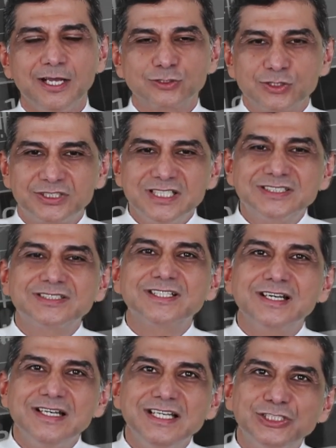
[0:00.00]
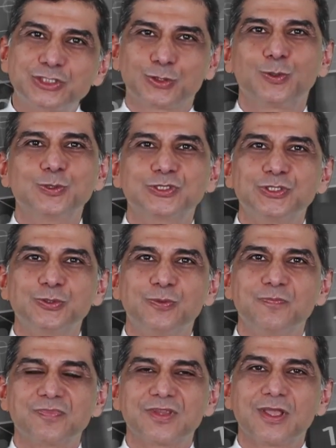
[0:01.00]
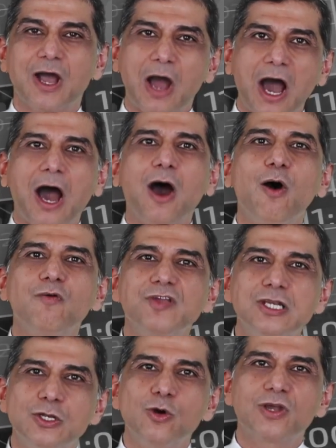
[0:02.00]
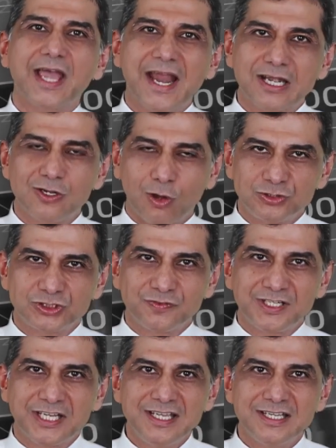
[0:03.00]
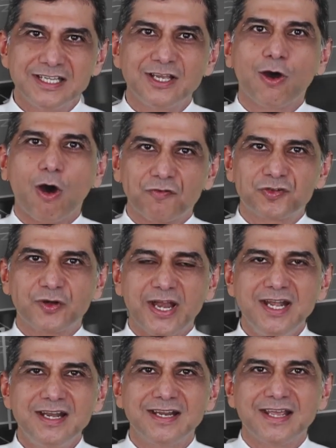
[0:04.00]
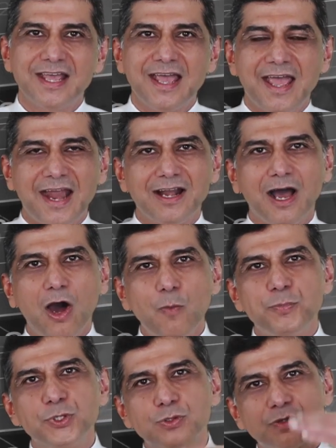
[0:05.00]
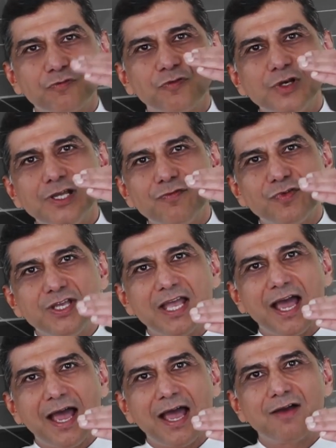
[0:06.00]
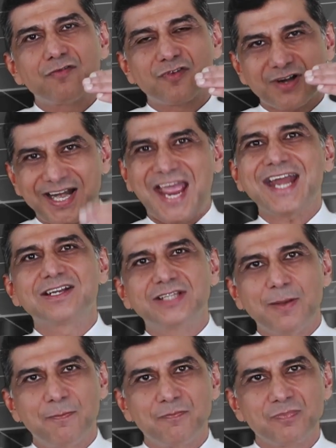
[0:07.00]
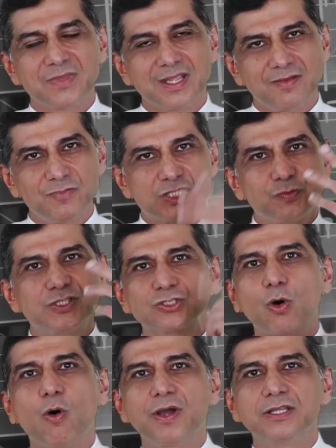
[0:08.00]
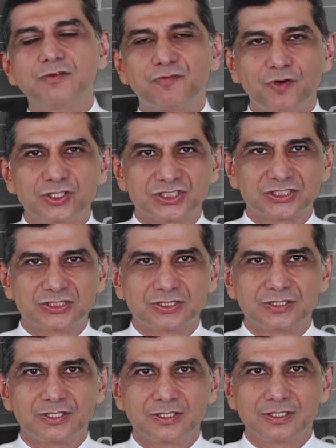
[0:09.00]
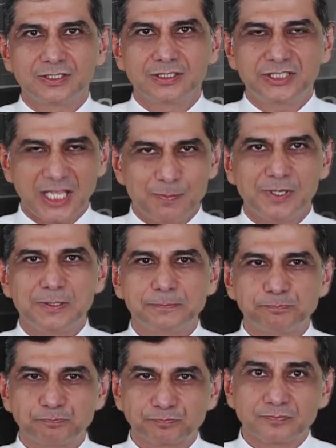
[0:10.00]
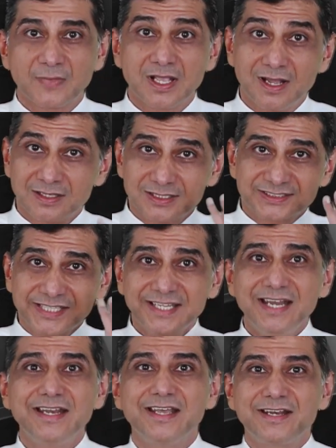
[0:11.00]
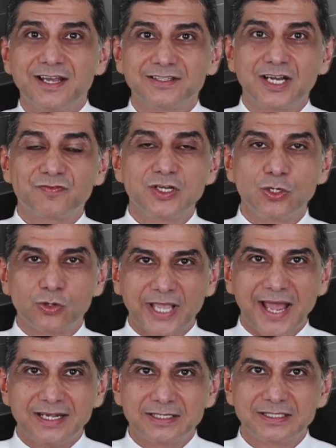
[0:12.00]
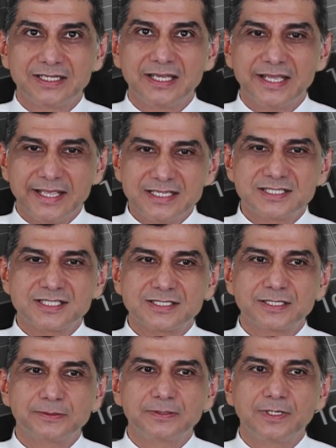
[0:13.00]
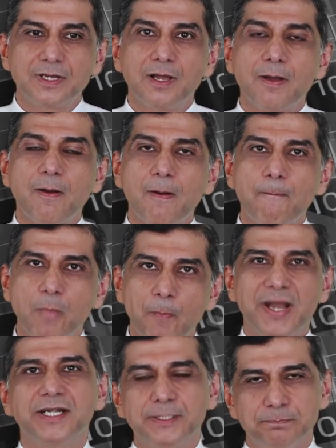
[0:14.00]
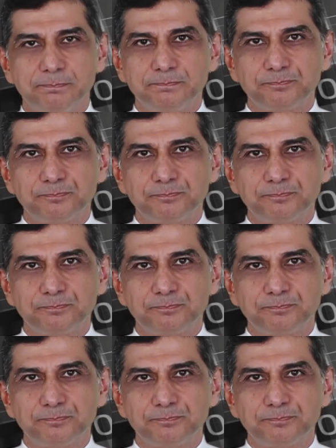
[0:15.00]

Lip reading: So this really shows you how we look at longevity of trend and how beautifully we have ranked them, which we saw in the first table. The second area that we look at is momentum,